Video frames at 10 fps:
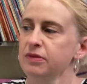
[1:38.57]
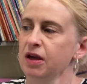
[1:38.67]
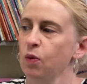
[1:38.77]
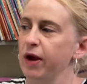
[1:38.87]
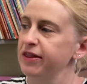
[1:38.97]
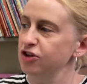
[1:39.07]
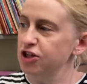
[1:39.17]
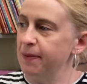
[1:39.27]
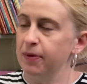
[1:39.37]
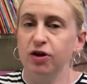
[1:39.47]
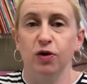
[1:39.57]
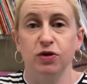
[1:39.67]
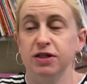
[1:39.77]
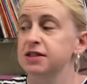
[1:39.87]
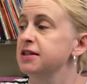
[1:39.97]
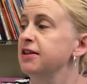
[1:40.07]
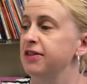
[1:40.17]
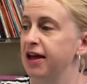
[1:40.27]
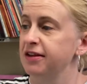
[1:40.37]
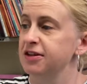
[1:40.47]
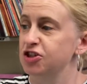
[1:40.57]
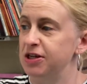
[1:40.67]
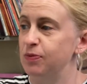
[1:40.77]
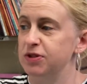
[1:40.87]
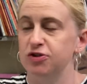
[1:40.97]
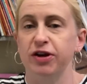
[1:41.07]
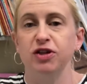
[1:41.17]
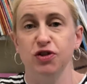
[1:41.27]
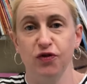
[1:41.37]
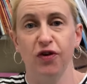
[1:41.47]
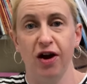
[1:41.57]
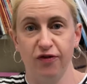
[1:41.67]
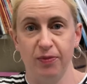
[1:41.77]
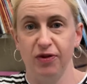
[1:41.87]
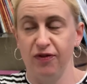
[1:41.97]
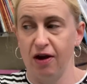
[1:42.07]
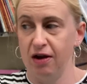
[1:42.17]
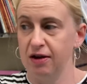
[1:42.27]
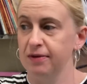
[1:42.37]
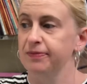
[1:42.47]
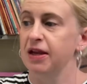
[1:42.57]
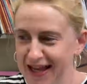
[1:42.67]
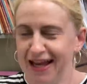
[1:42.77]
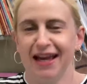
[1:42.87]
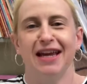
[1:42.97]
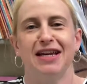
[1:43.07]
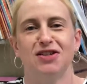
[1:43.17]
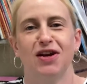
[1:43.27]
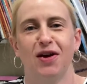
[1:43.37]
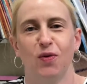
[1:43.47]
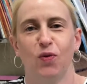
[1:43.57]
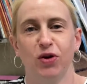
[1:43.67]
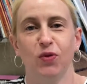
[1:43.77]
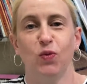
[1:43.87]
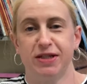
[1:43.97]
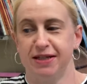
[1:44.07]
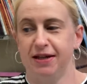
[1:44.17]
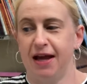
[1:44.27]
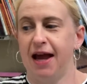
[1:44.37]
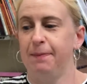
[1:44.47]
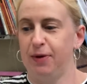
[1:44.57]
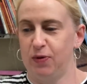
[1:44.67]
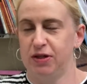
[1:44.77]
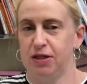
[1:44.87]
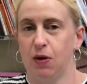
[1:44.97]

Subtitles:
When the shepherd noticed that a sheep was straying too far from the flock, he took out a wooden whistle and blew it.